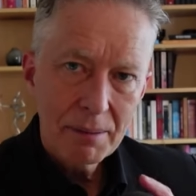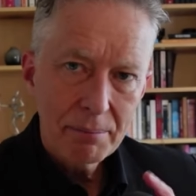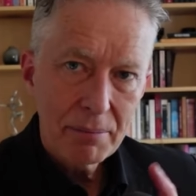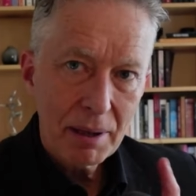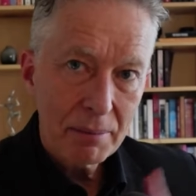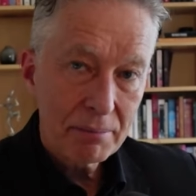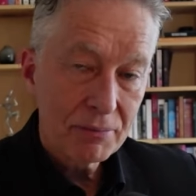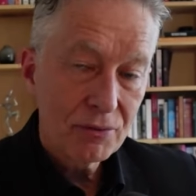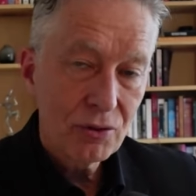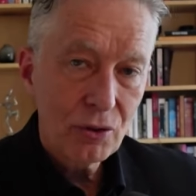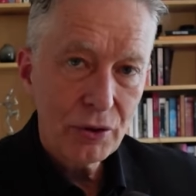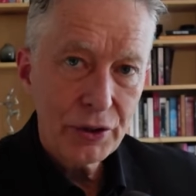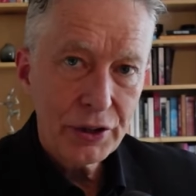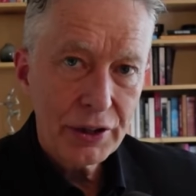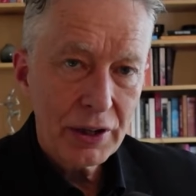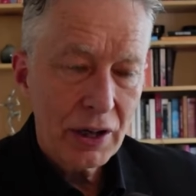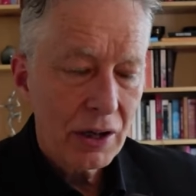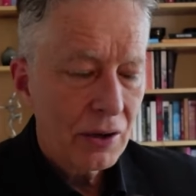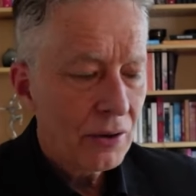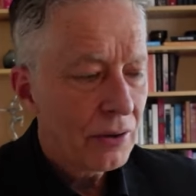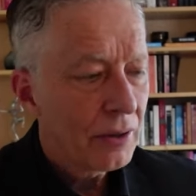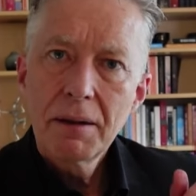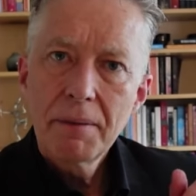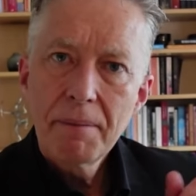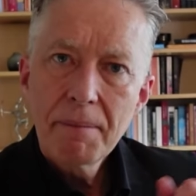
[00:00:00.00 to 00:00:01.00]
But before you
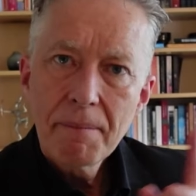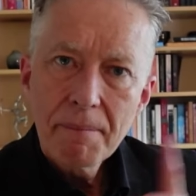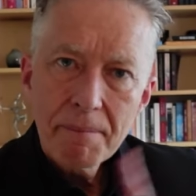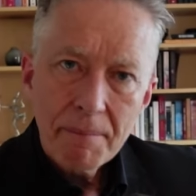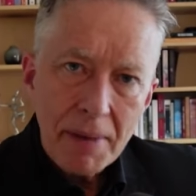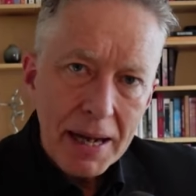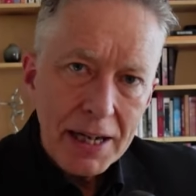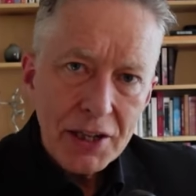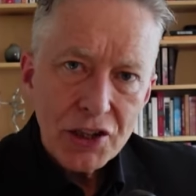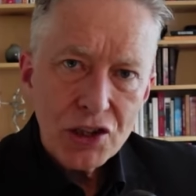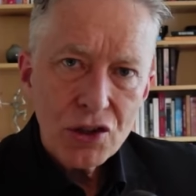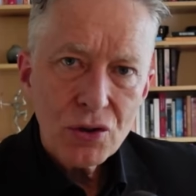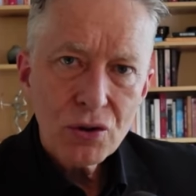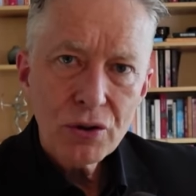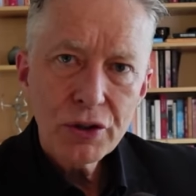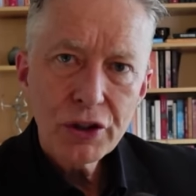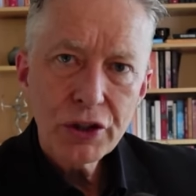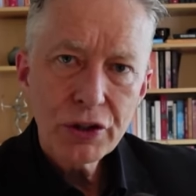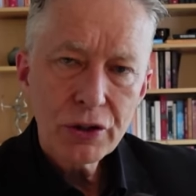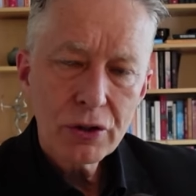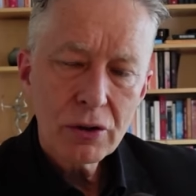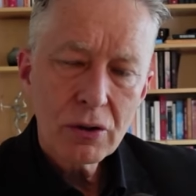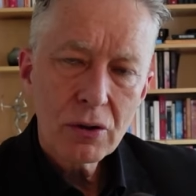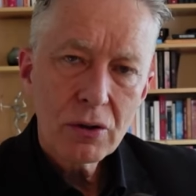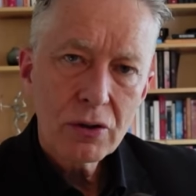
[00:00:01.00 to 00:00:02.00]
go, make sure
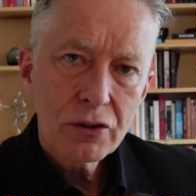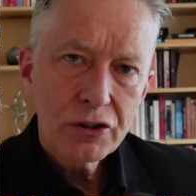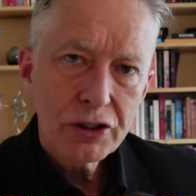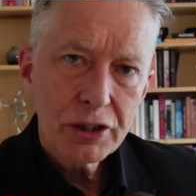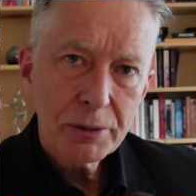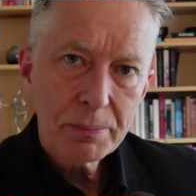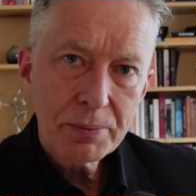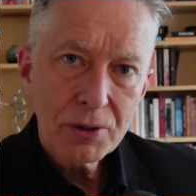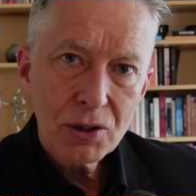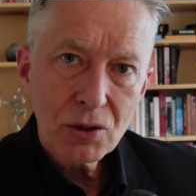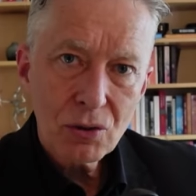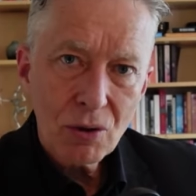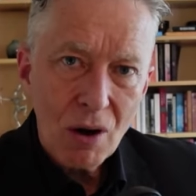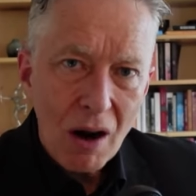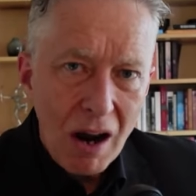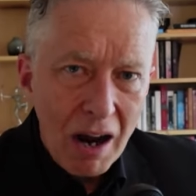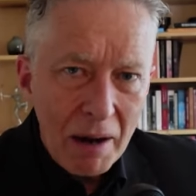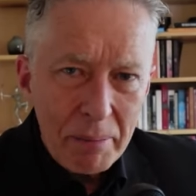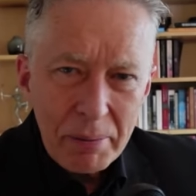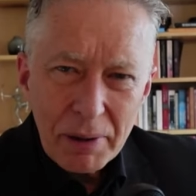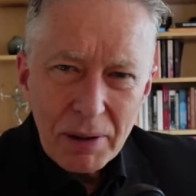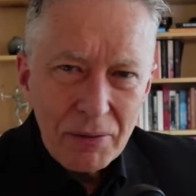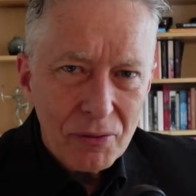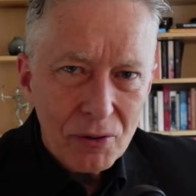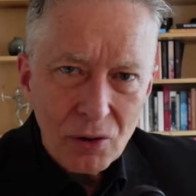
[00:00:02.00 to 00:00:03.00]
you
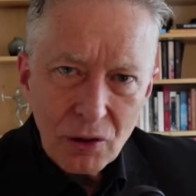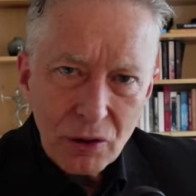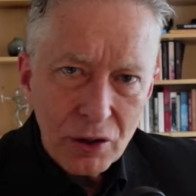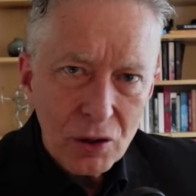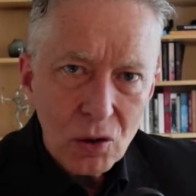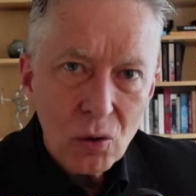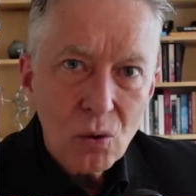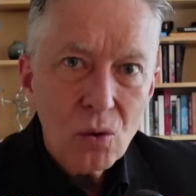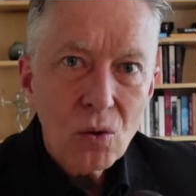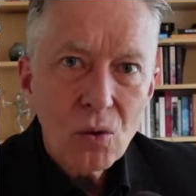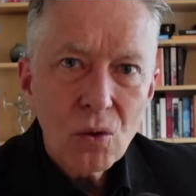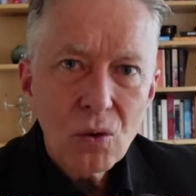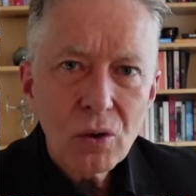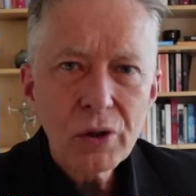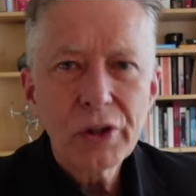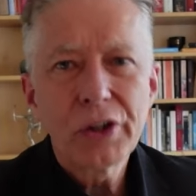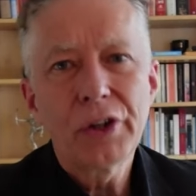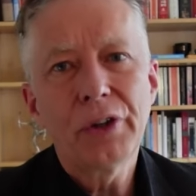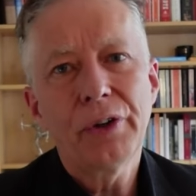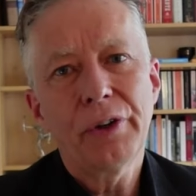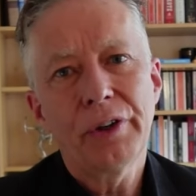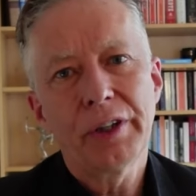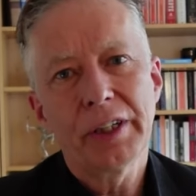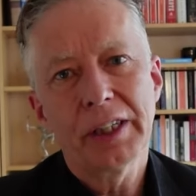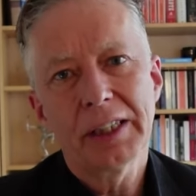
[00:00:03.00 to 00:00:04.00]
subscribe if you're at all
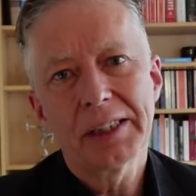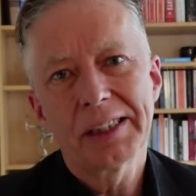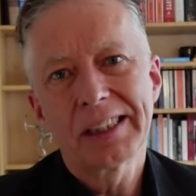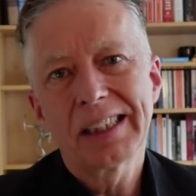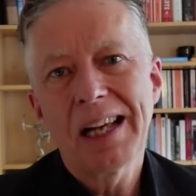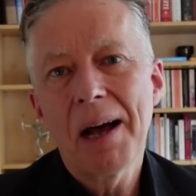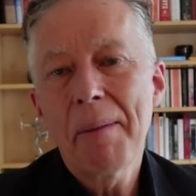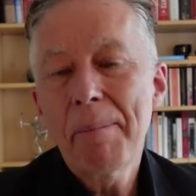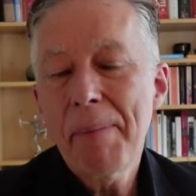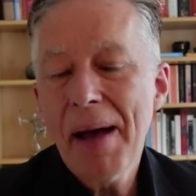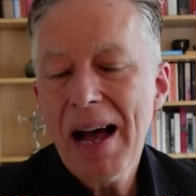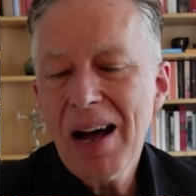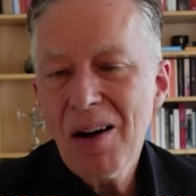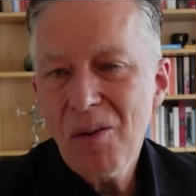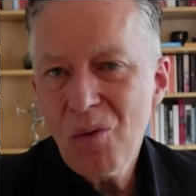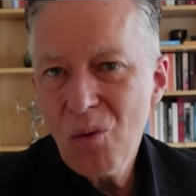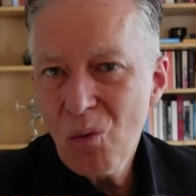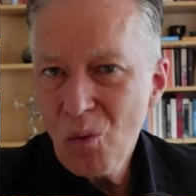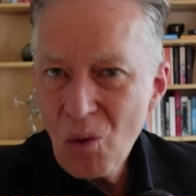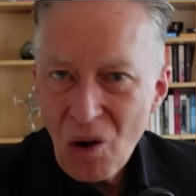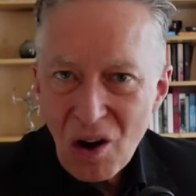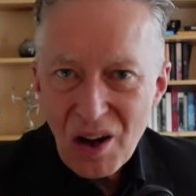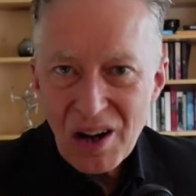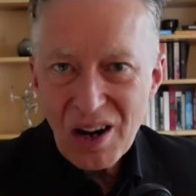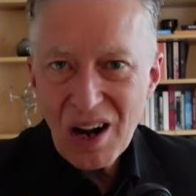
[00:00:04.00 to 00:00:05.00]
curious about
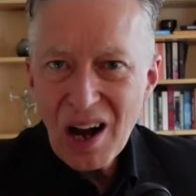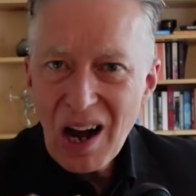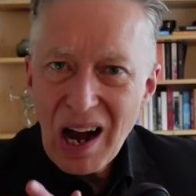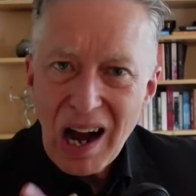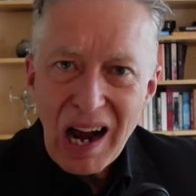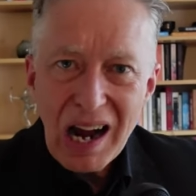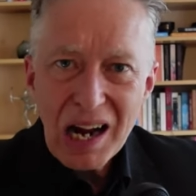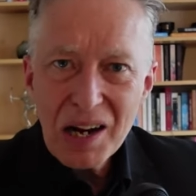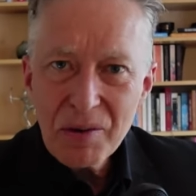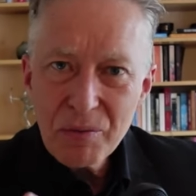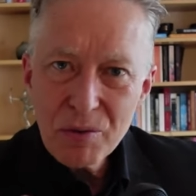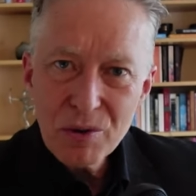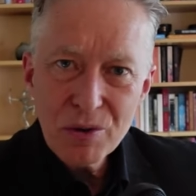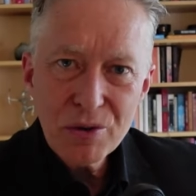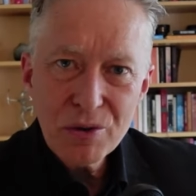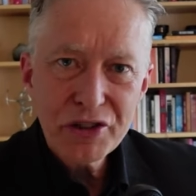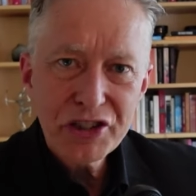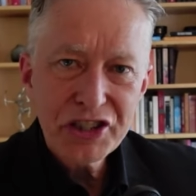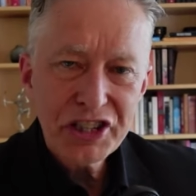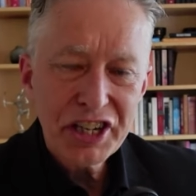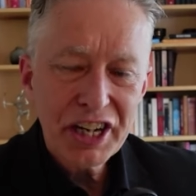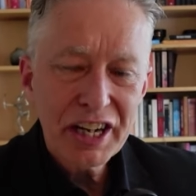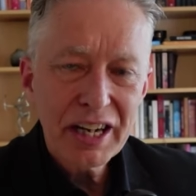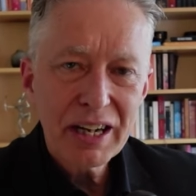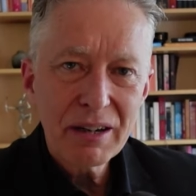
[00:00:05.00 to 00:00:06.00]
what I will
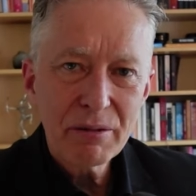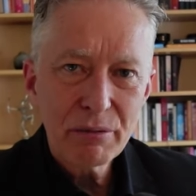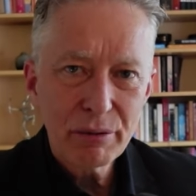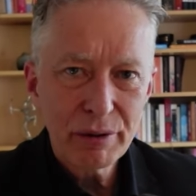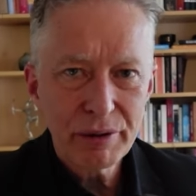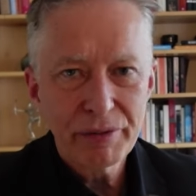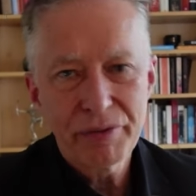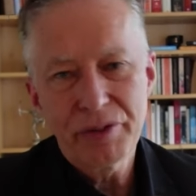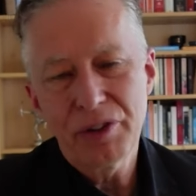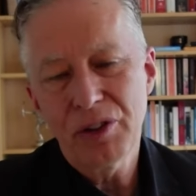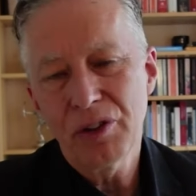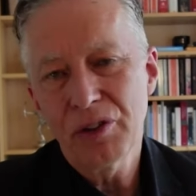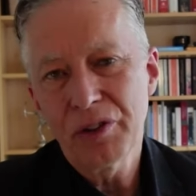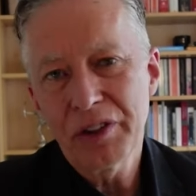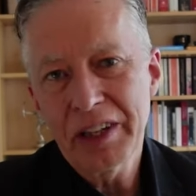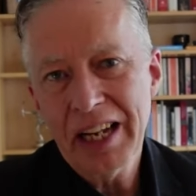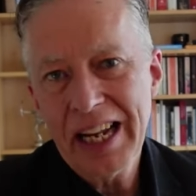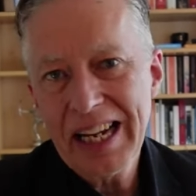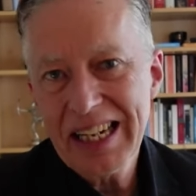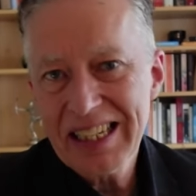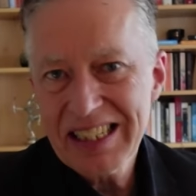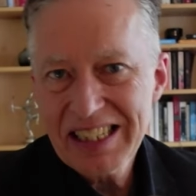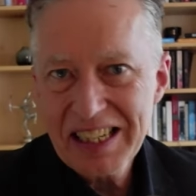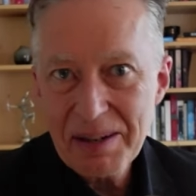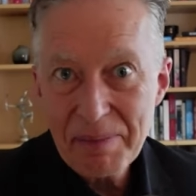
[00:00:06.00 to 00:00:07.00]
share with you
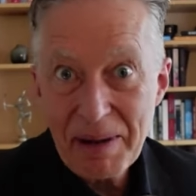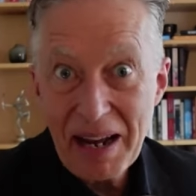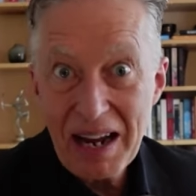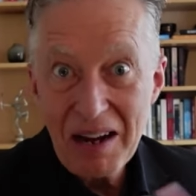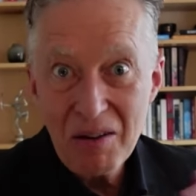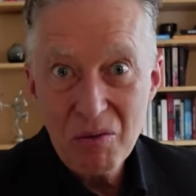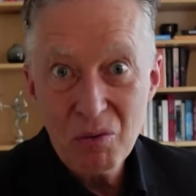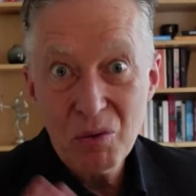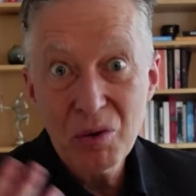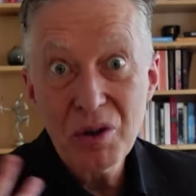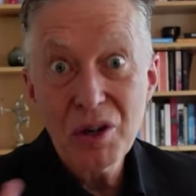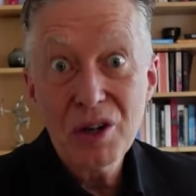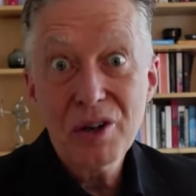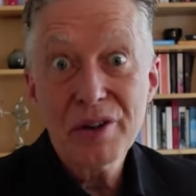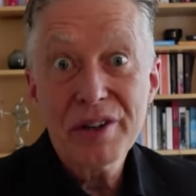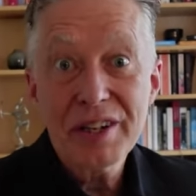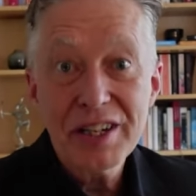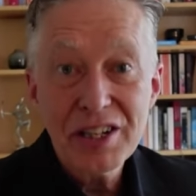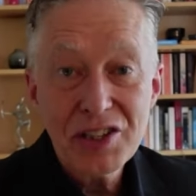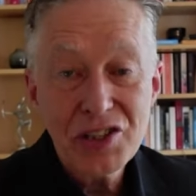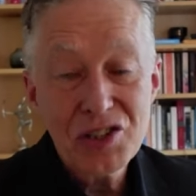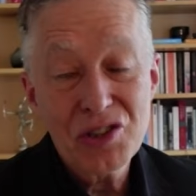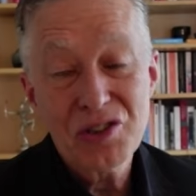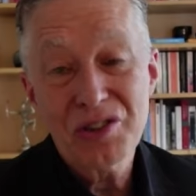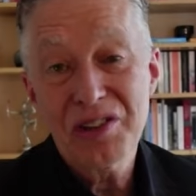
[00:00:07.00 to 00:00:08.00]
next about world
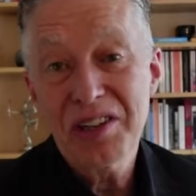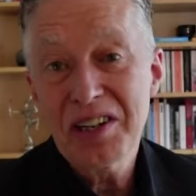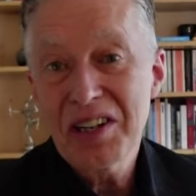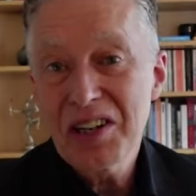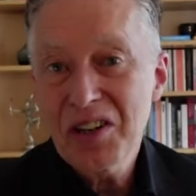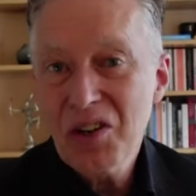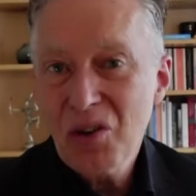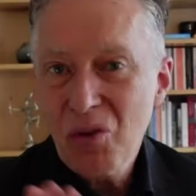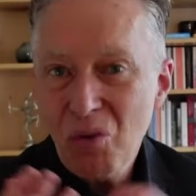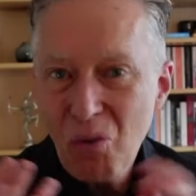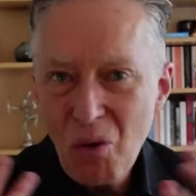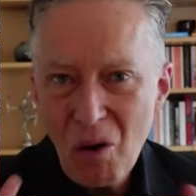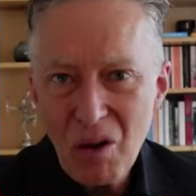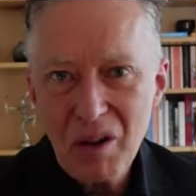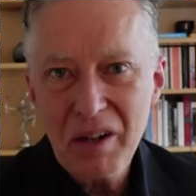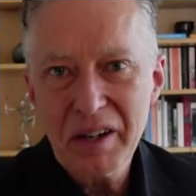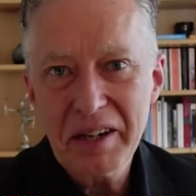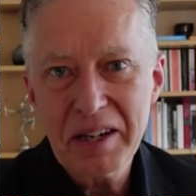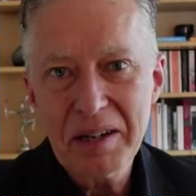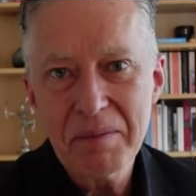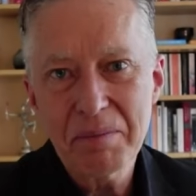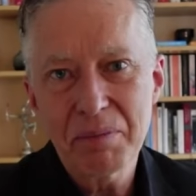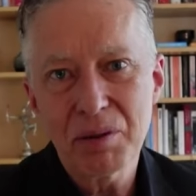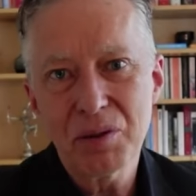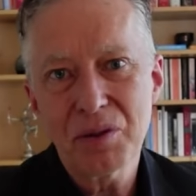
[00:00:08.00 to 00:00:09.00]
history,
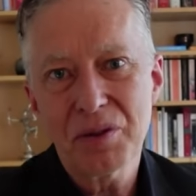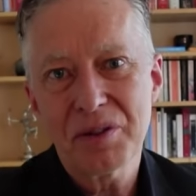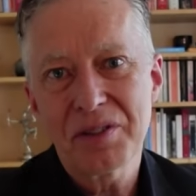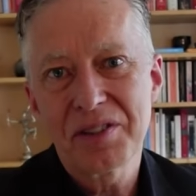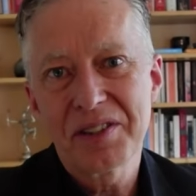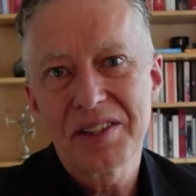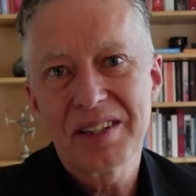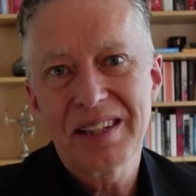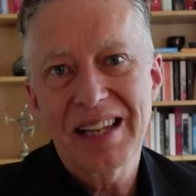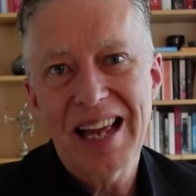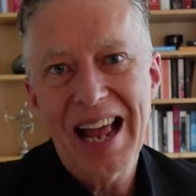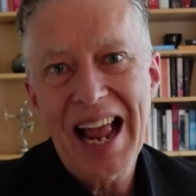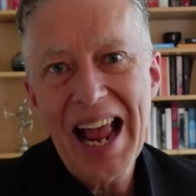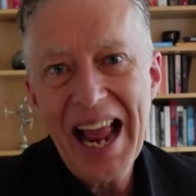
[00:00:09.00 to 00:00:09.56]
quality books,